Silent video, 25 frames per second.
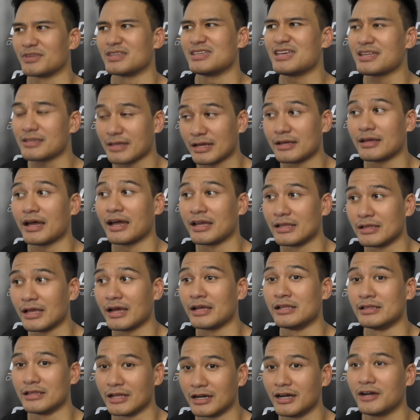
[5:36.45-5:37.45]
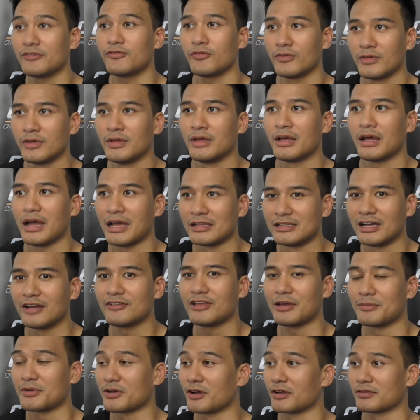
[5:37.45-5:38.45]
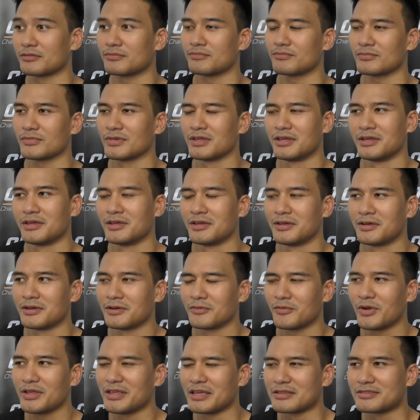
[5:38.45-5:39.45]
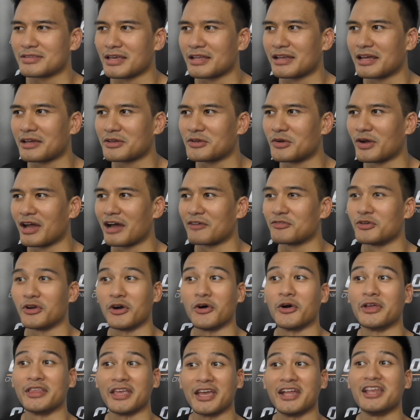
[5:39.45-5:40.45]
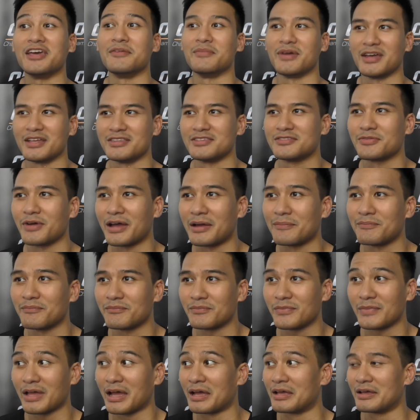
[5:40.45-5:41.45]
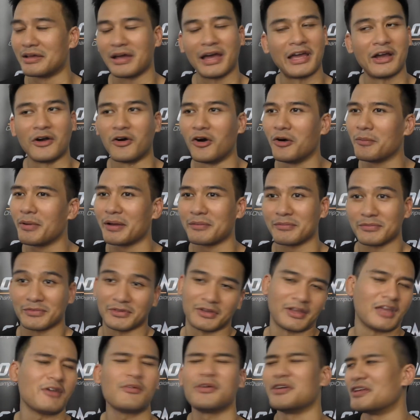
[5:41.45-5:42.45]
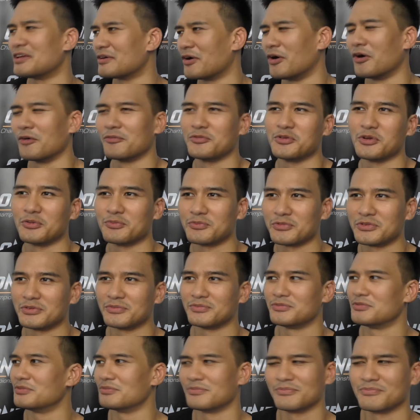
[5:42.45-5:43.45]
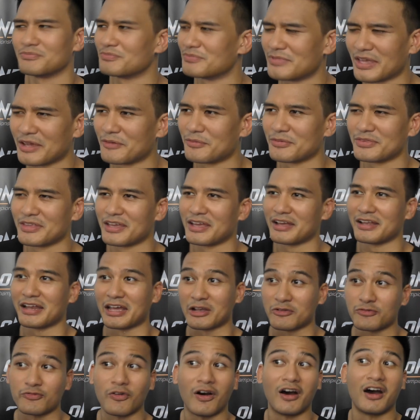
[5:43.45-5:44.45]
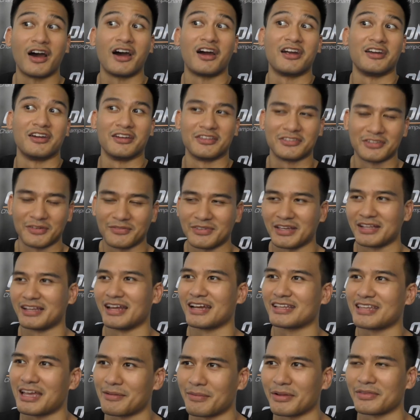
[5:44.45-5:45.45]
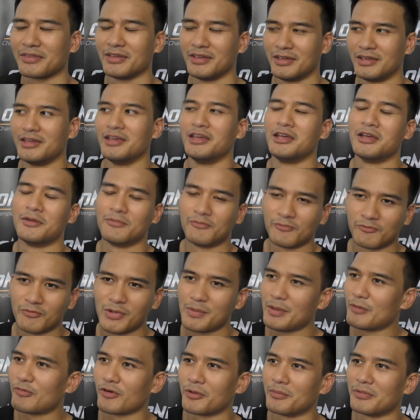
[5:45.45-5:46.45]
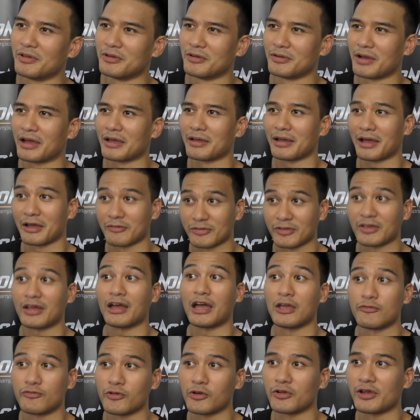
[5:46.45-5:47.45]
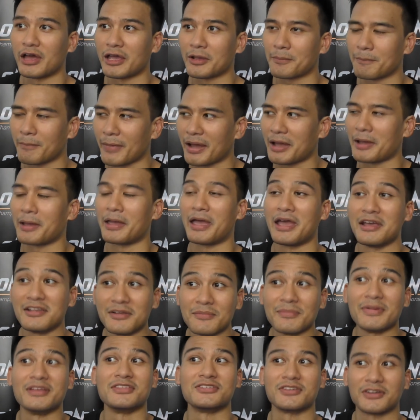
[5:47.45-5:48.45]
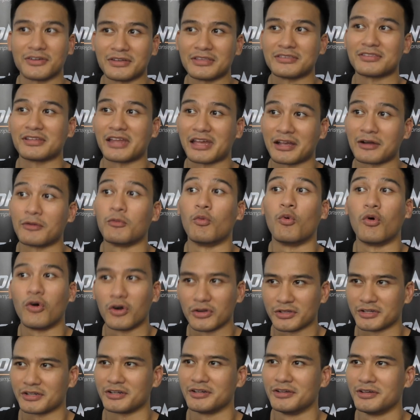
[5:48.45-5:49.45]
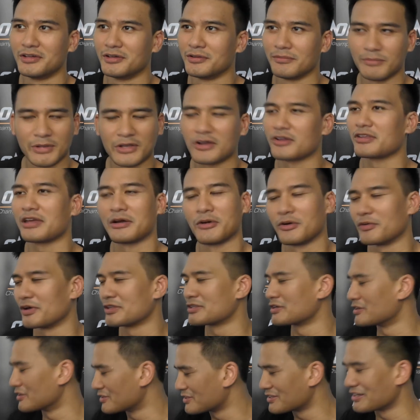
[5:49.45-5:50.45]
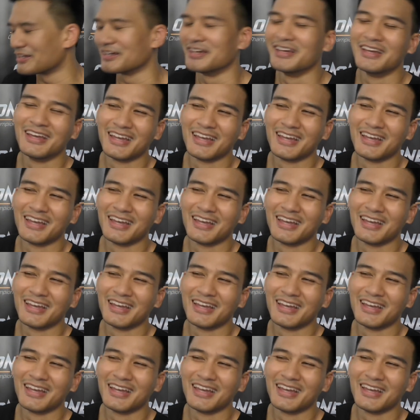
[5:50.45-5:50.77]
Yes, I, I, I love I love that because when they say like you have your own element, um, I, I hope I, I really hope you, they they're like fire or something like that. But maybe for me, I I, I feel like my element is like a water because I always thirsty.